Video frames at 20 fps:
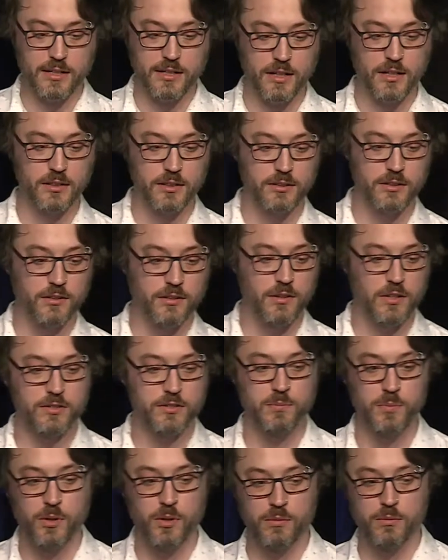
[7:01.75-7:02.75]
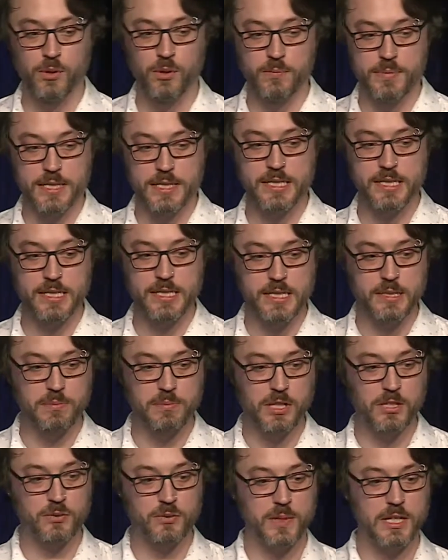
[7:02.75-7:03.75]
hold across more and more businesses
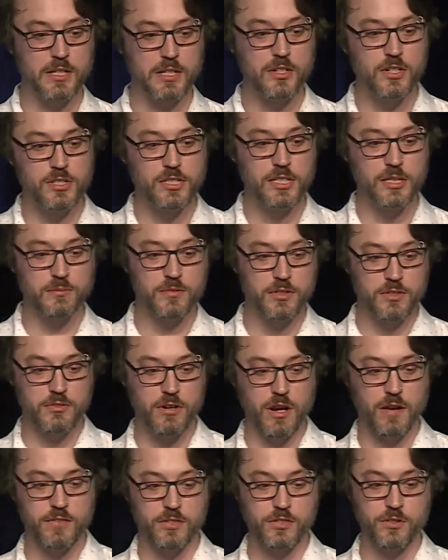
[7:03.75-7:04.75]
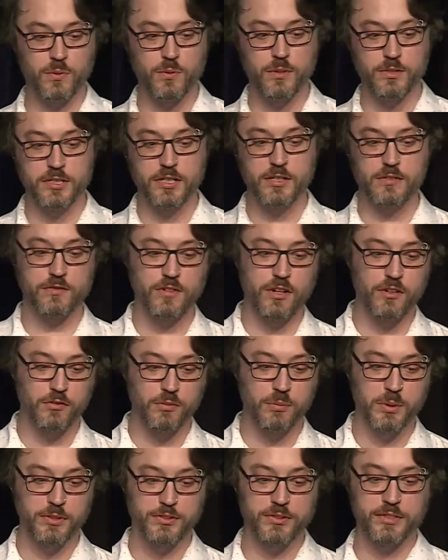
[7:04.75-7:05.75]
because we can use them to drive us towards the
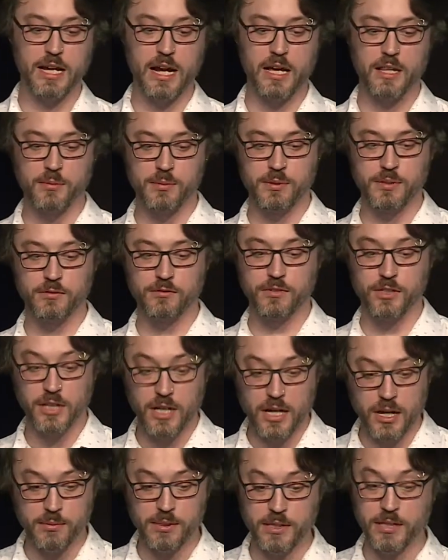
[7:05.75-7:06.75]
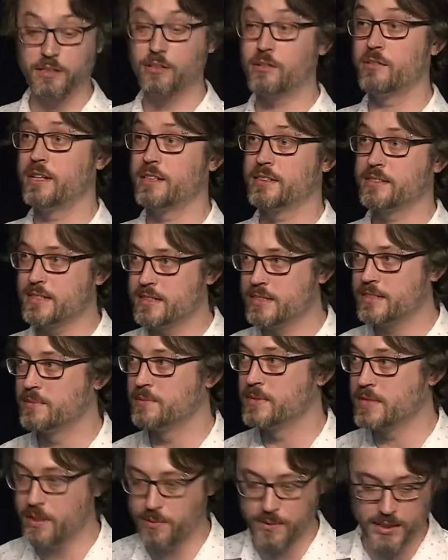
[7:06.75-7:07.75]
evolvable, scalable, reliable, and correct
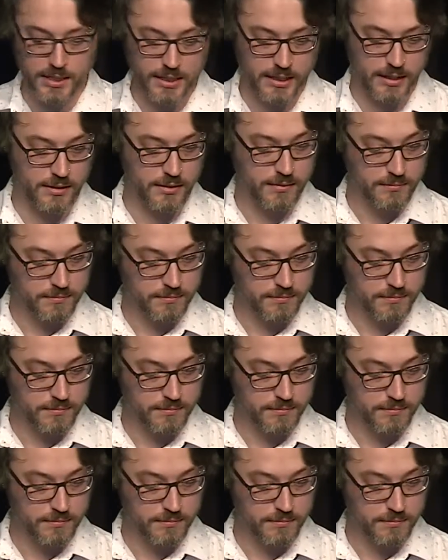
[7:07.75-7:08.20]
systems that we need.